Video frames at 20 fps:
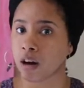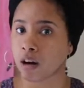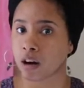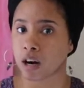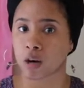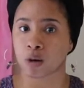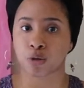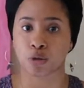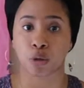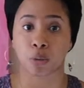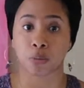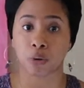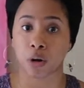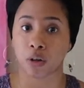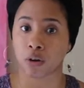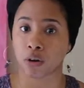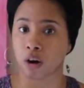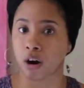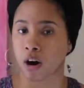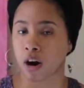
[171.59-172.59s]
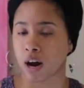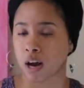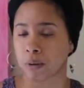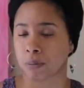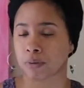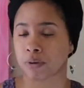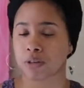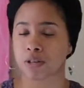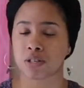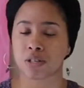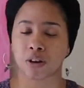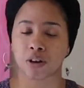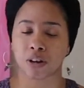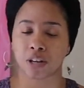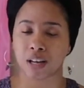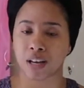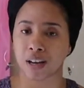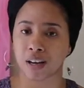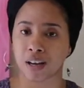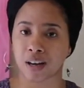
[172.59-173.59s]
our elder brother, our high priest, our
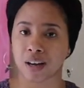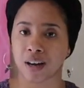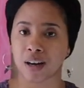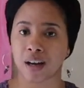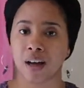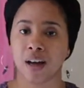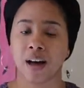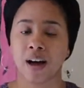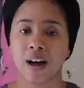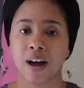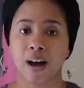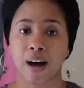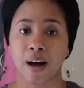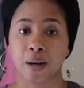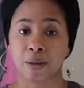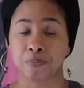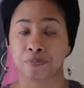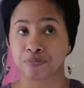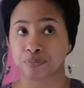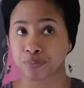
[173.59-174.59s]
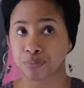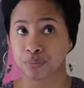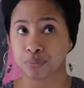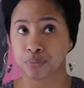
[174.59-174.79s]
king. Um,